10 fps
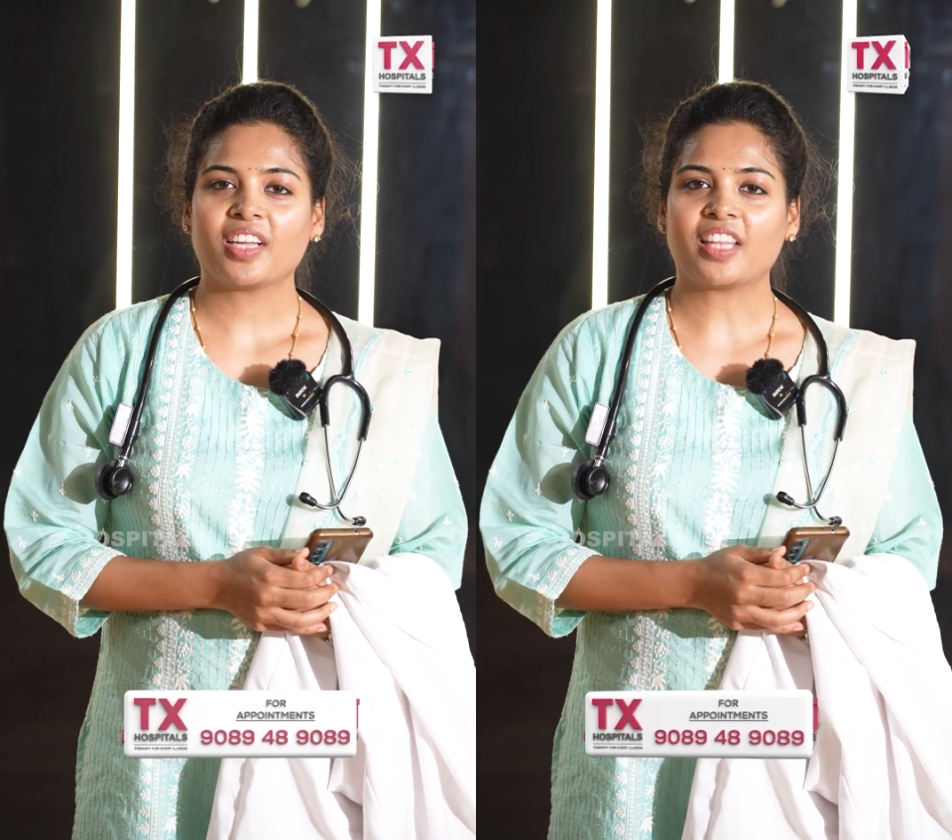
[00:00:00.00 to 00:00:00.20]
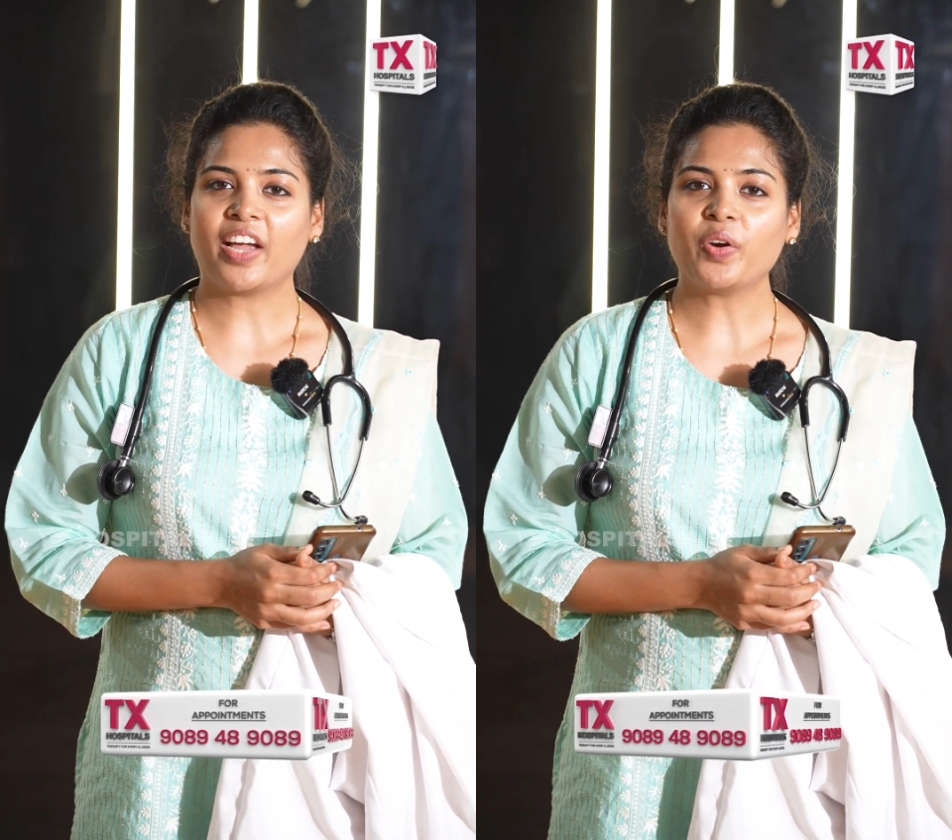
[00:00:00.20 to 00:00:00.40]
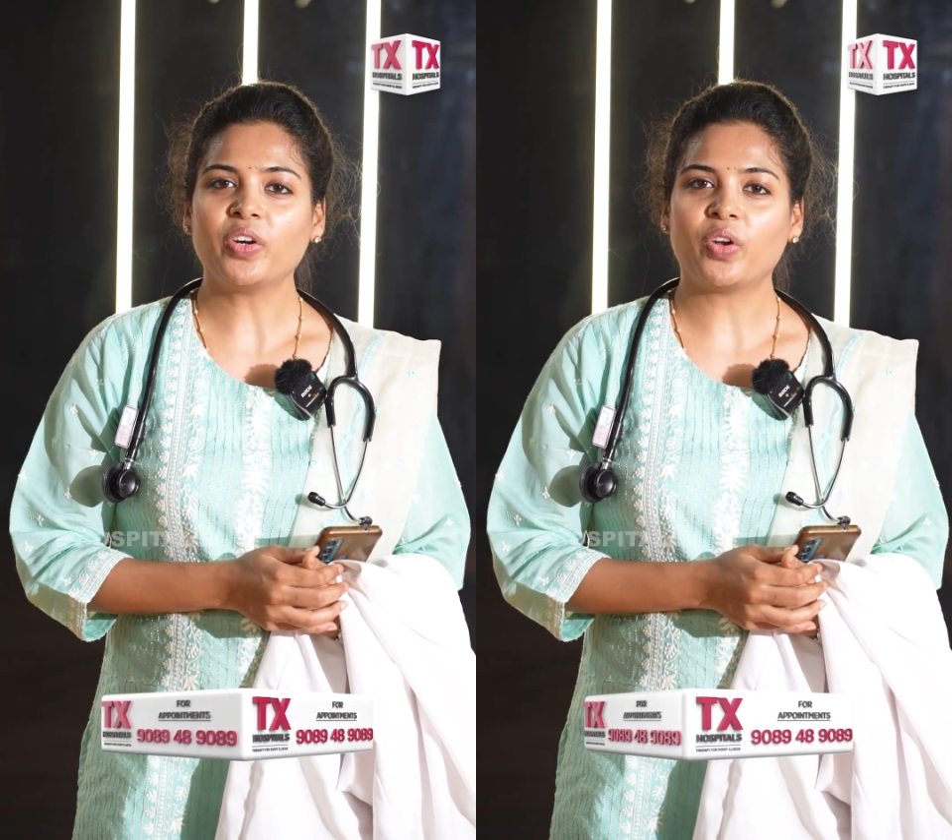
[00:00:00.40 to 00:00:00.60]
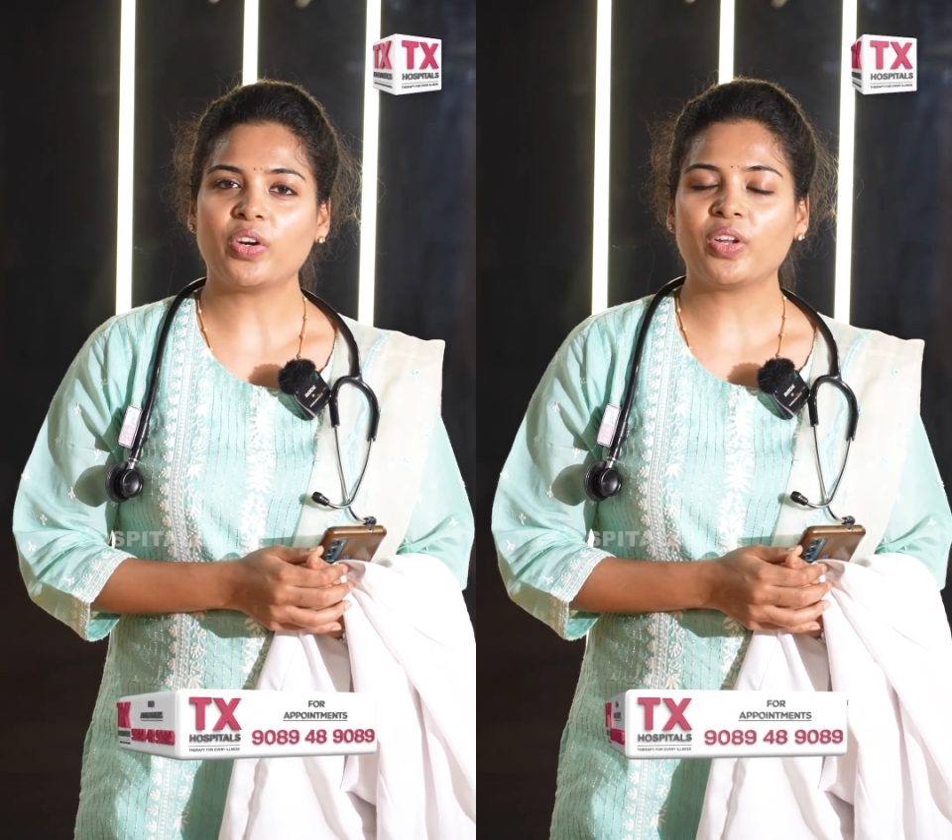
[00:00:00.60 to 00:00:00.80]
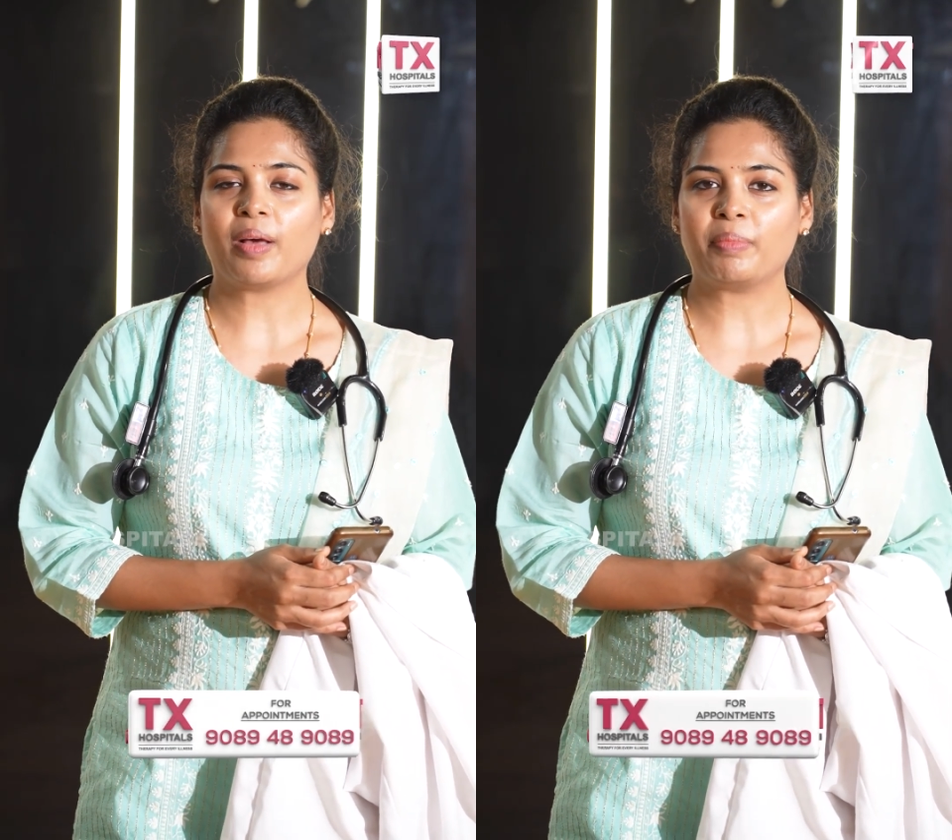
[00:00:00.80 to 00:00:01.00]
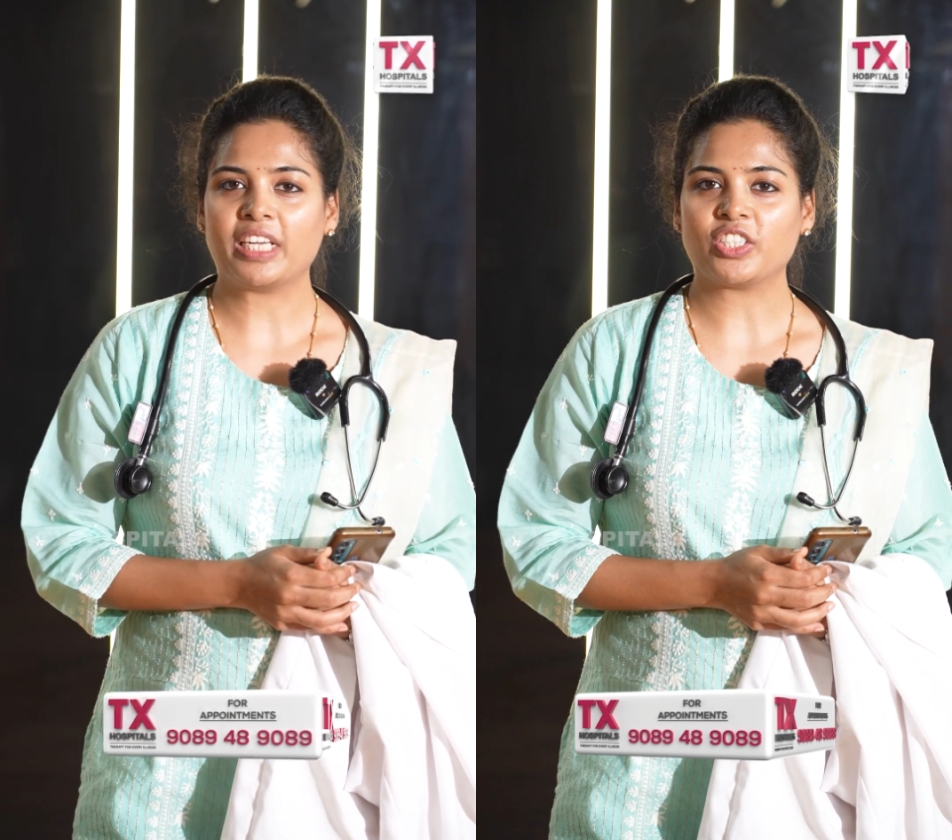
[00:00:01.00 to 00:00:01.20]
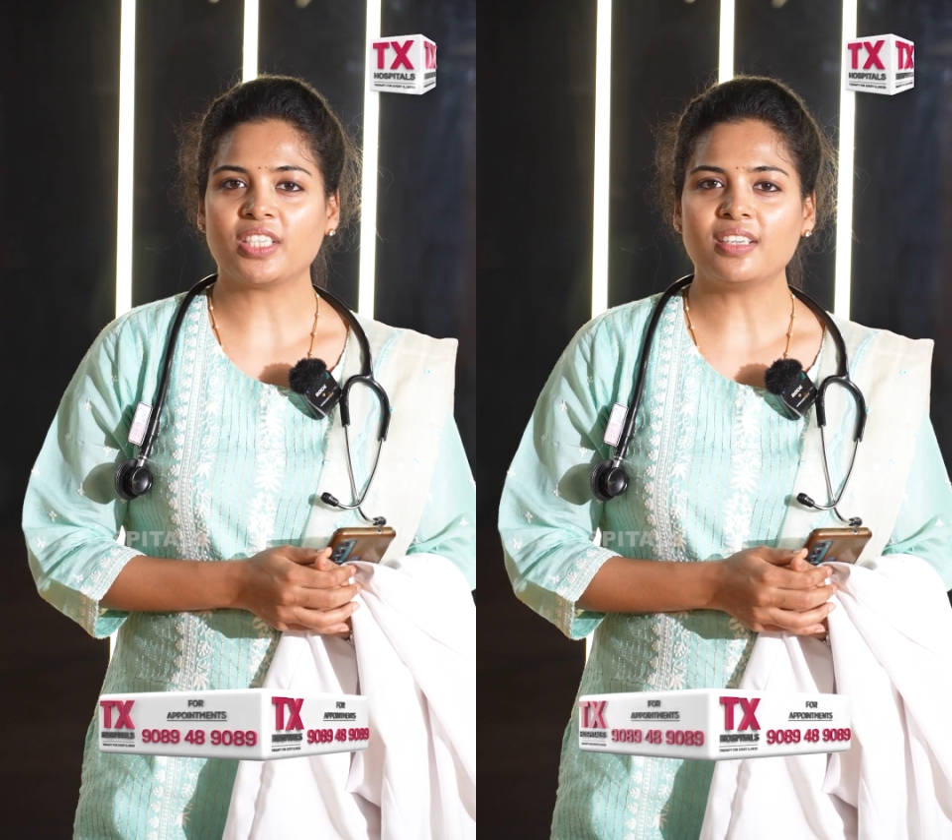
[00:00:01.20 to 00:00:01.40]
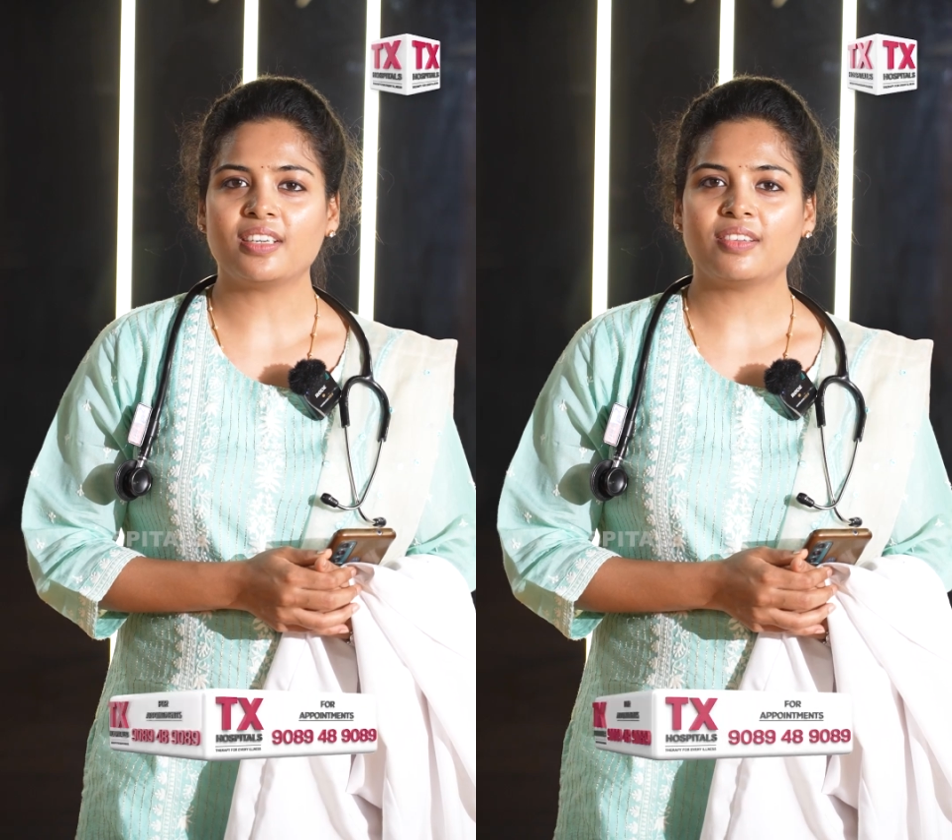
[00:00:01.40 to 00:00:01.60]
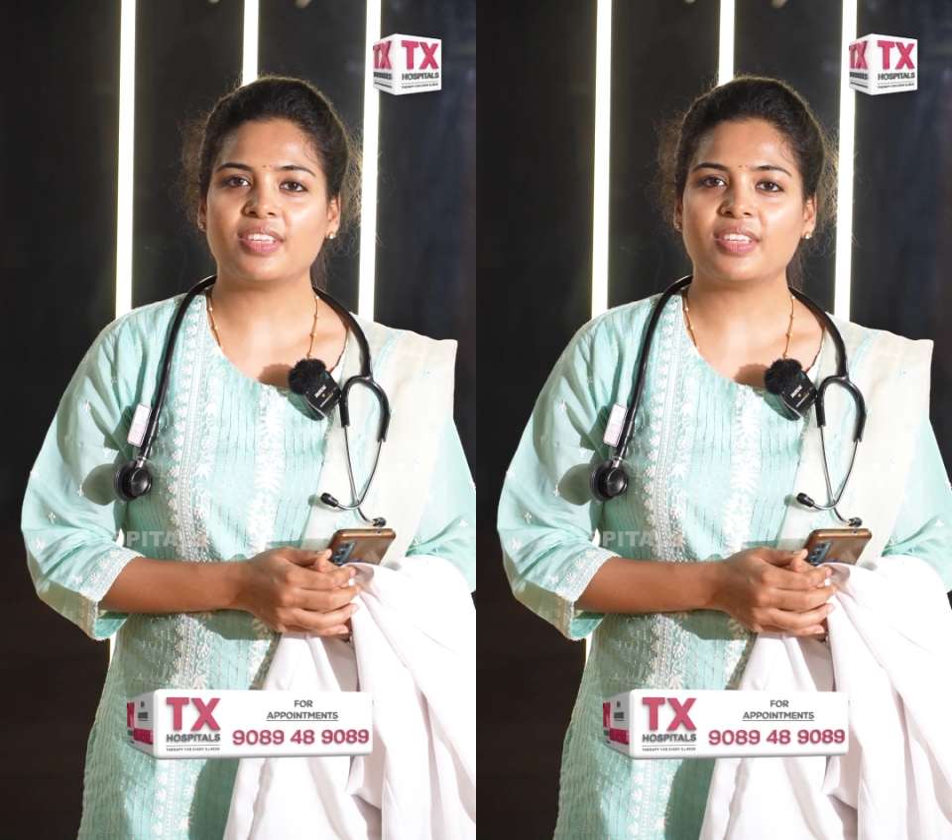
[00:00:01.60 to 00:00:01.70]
Thyroid nodule ablation